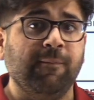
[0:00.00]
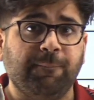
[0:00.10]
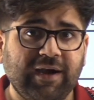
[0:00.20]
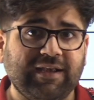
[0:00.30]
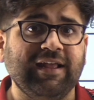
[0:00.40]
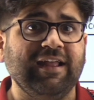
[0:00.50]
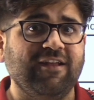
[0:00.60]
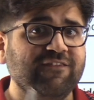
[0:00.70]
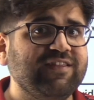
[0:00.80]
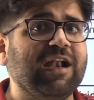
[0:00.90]
But
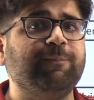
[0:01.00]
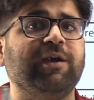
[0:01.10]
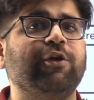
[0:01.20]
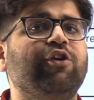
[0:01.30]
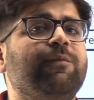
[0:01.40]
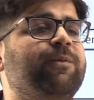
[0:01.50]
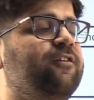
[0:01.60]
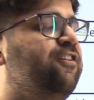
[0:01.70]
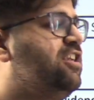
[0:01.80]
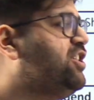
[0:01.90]
if that particular
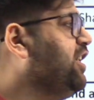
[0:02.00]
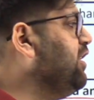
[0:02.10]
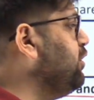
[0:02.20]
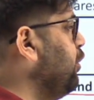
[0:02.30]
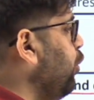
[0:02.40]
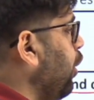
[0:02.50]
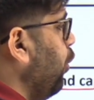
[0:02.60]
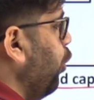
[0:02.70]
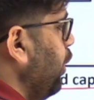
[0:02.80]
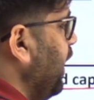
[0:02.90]
preference share is
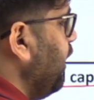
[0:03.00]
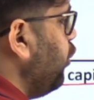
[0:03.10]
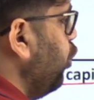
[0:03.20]
holding